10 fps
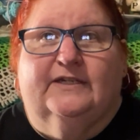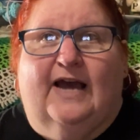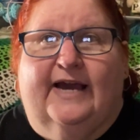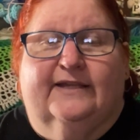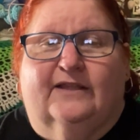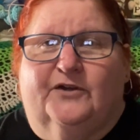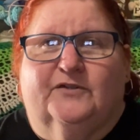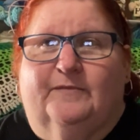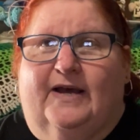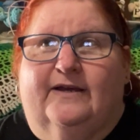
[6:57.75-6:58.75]
I had
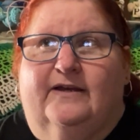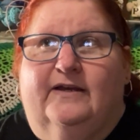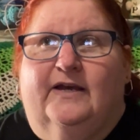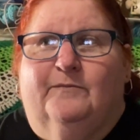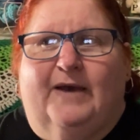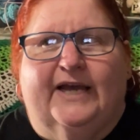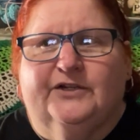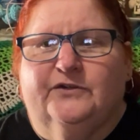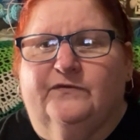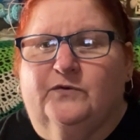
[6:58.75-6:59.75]
lost my
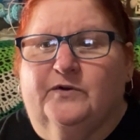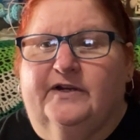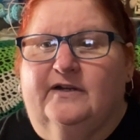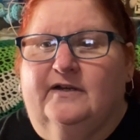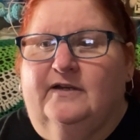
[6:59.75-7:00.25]
passion for it.